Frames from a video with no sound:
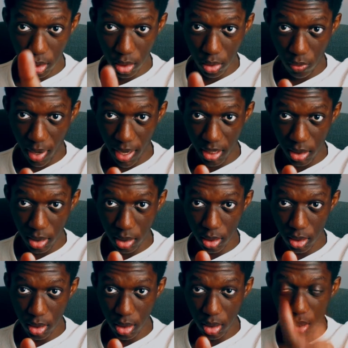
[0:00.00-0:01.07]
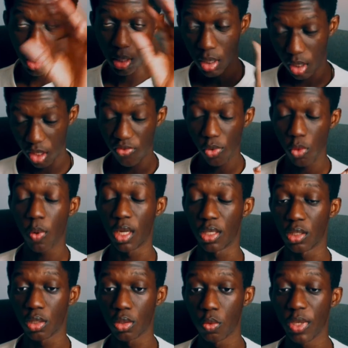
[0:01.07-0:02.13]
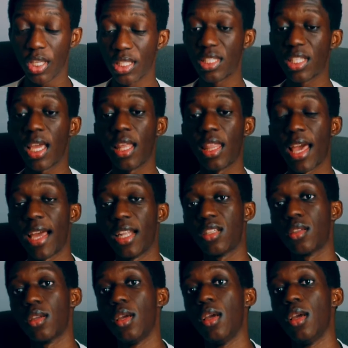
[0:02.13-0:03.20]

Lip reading: right? If you want, we can say that,